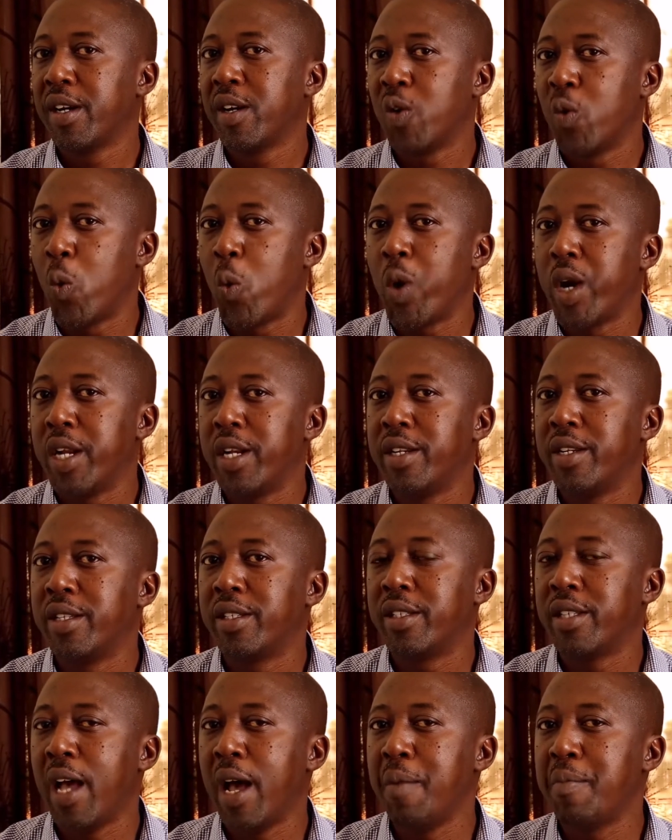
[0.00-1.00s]
will
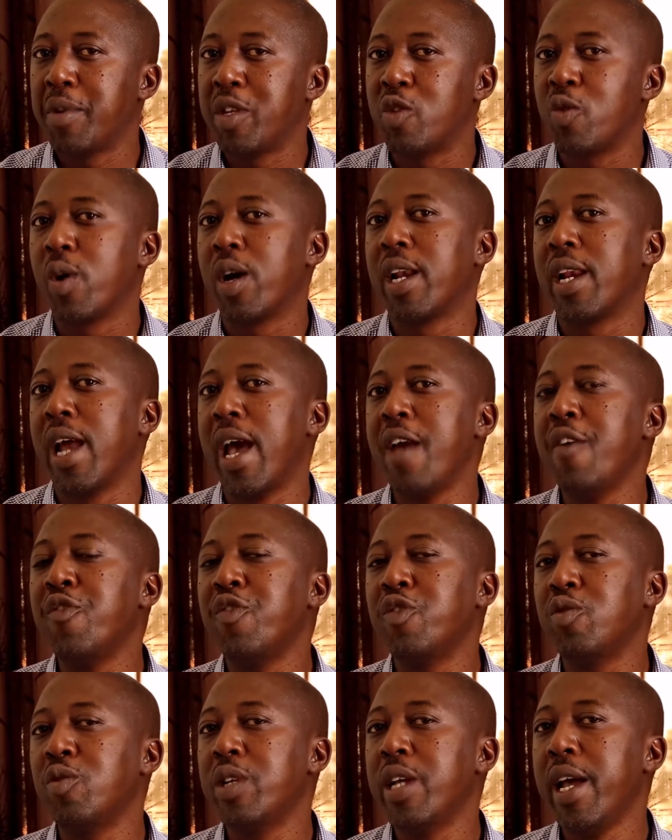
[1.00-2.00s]
determine your life
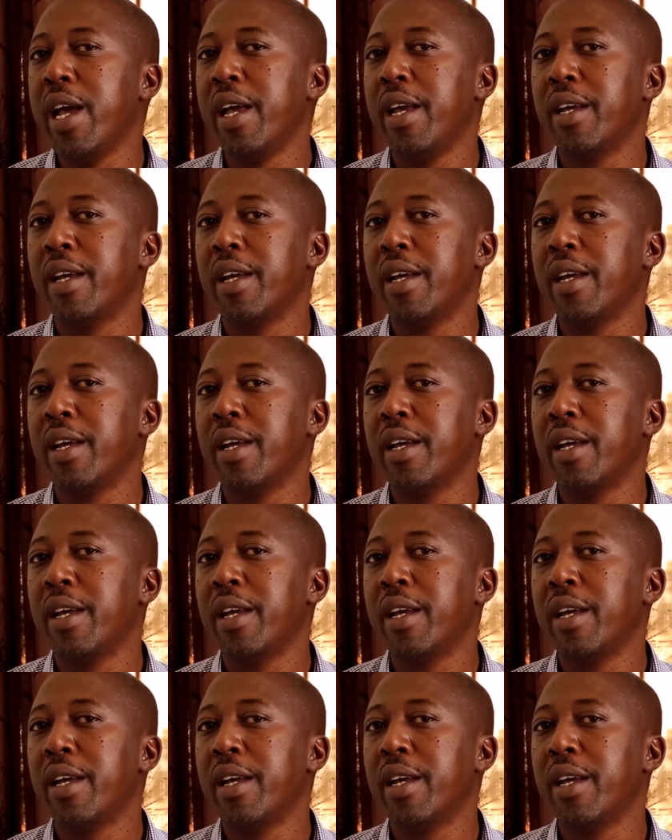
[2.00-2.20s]
today